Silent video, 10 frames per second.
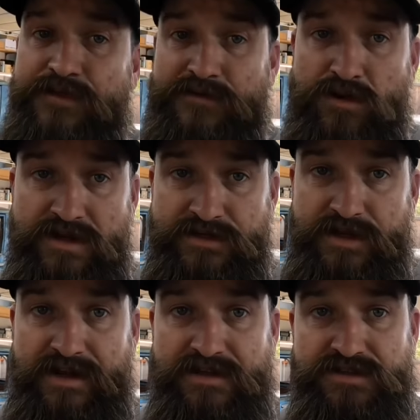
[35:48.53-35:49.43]
I run into
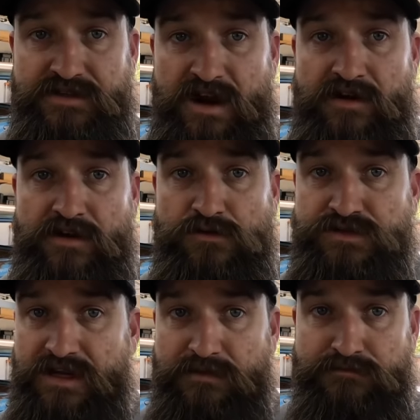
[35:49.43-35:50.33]
any scenarios
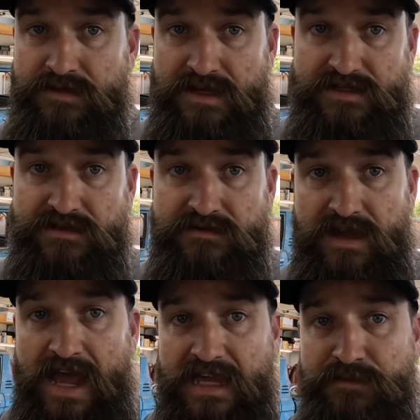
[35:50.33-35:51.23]
that's
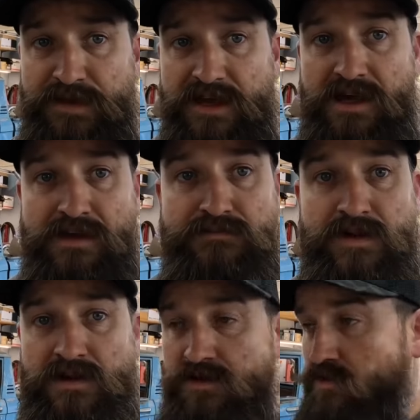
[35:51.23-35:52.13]
hanging me up,
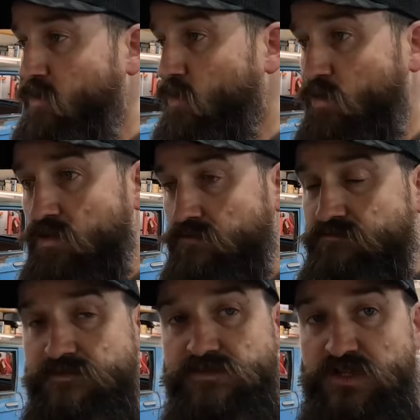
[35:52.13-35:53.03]
or
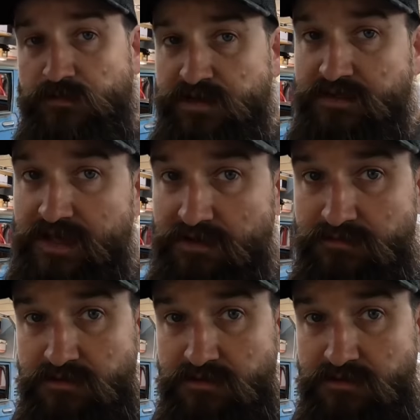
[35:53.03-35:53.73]
something that